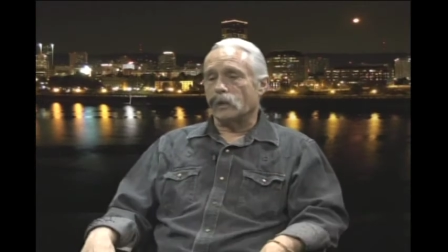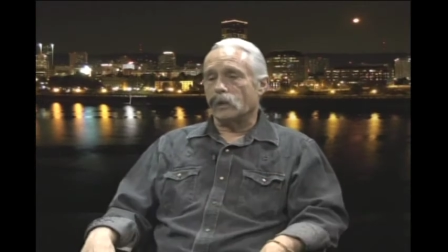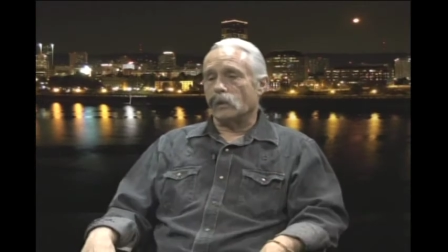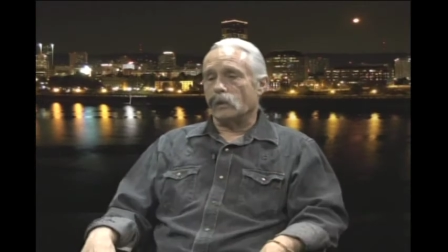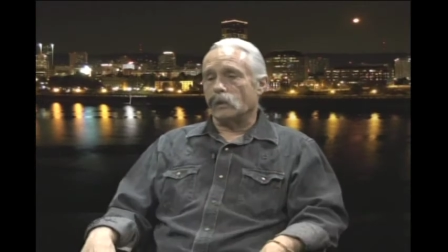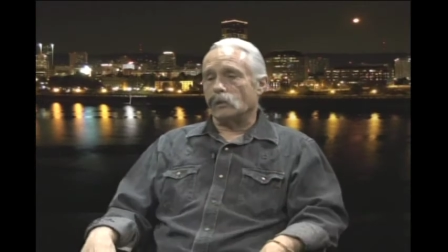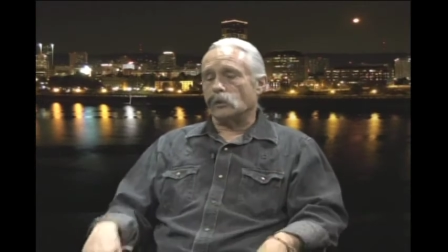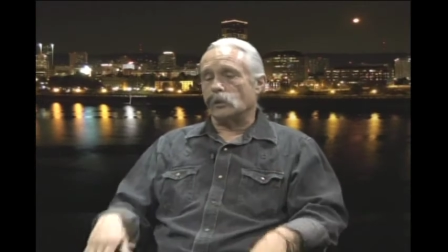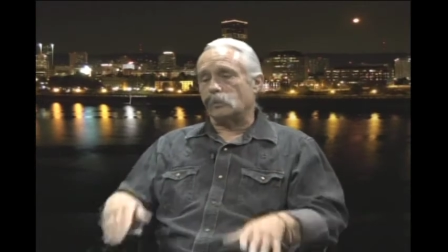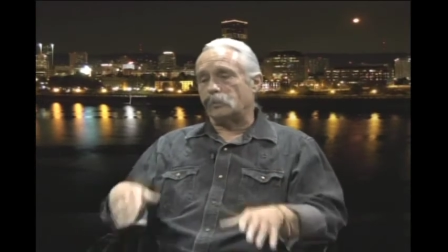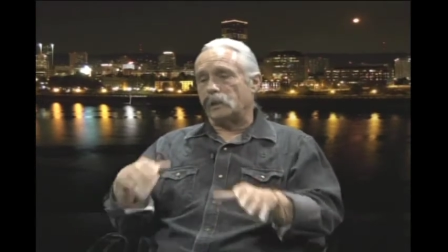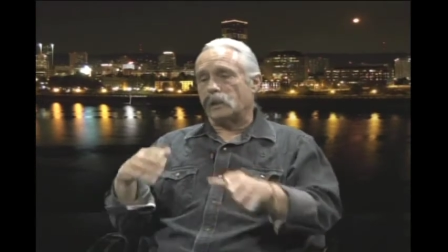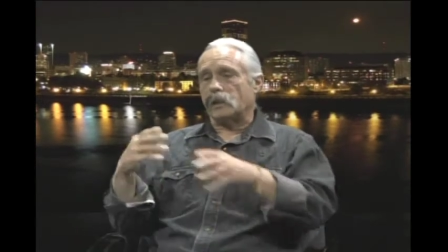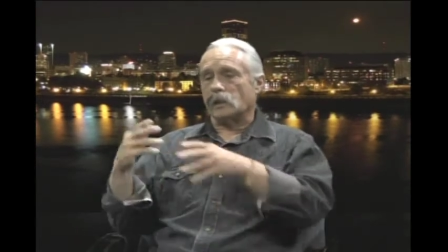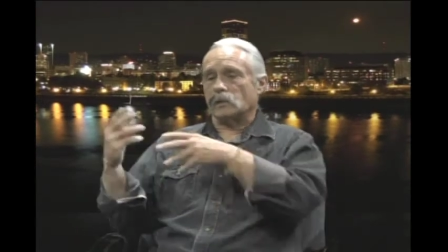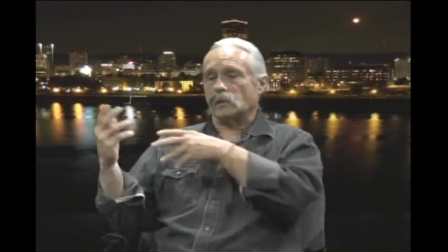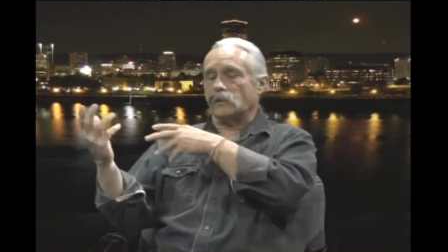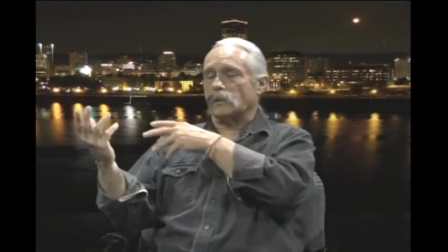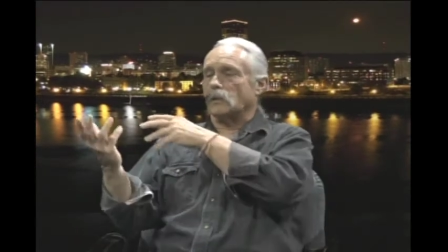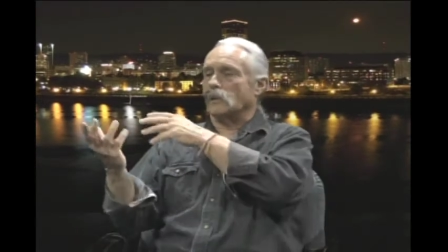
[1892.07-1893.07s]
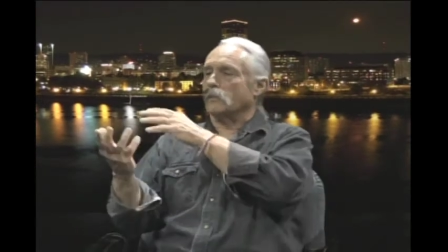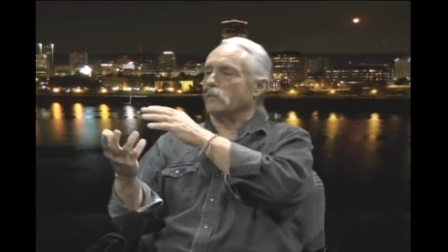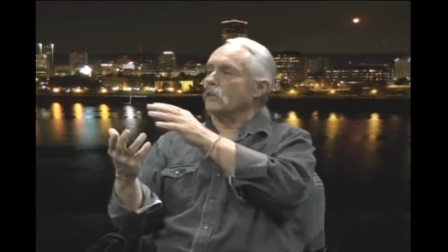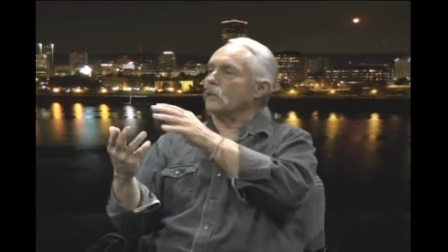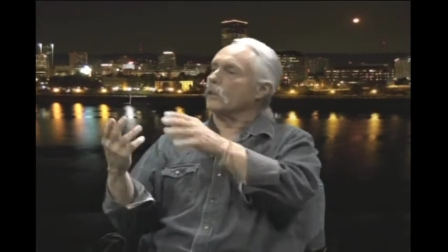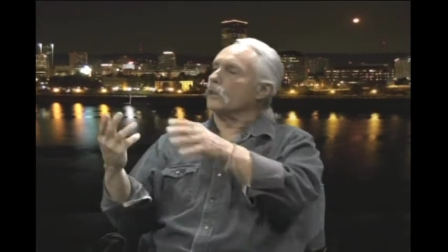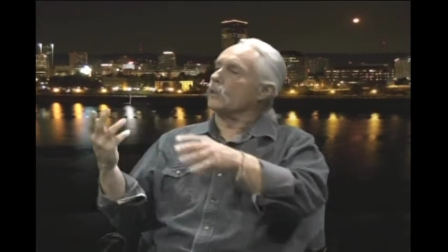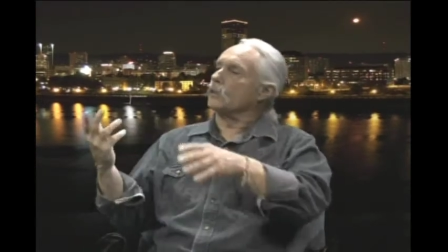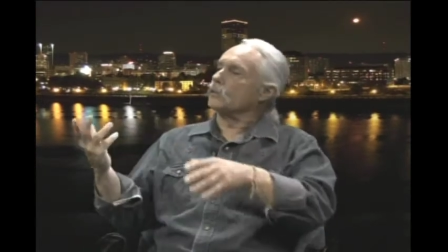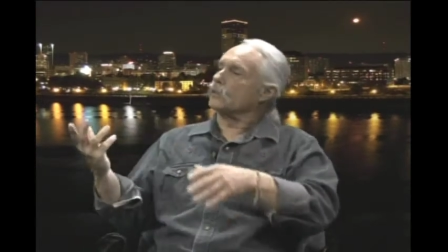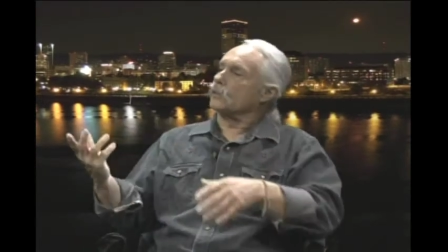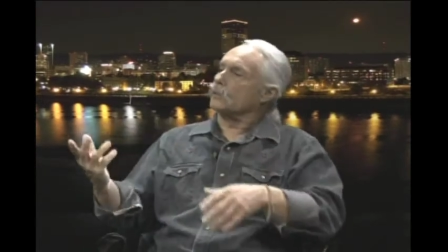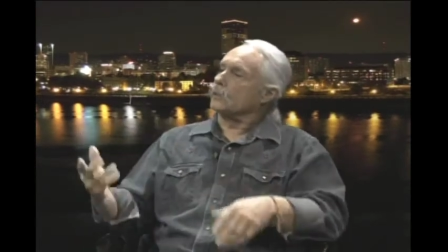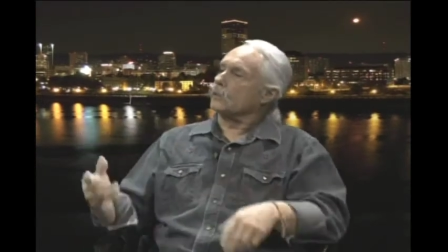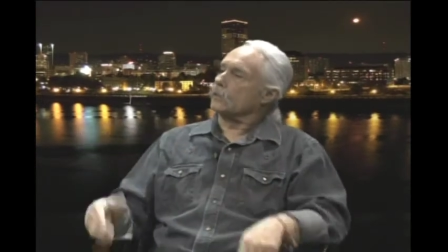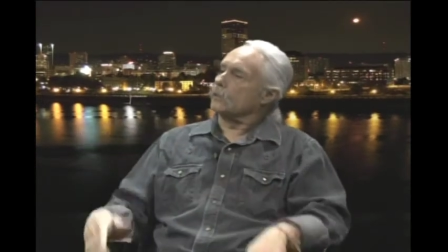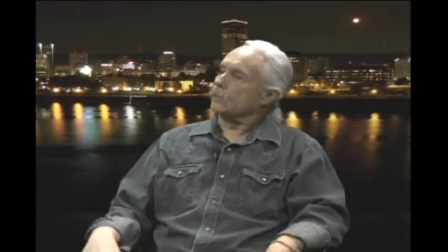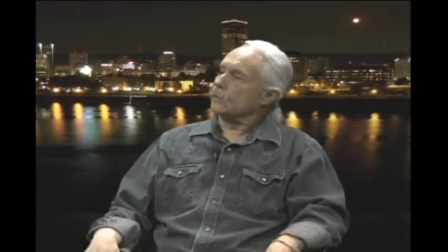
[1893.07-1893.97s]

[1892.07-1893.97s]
hmm. just because of the different cultures.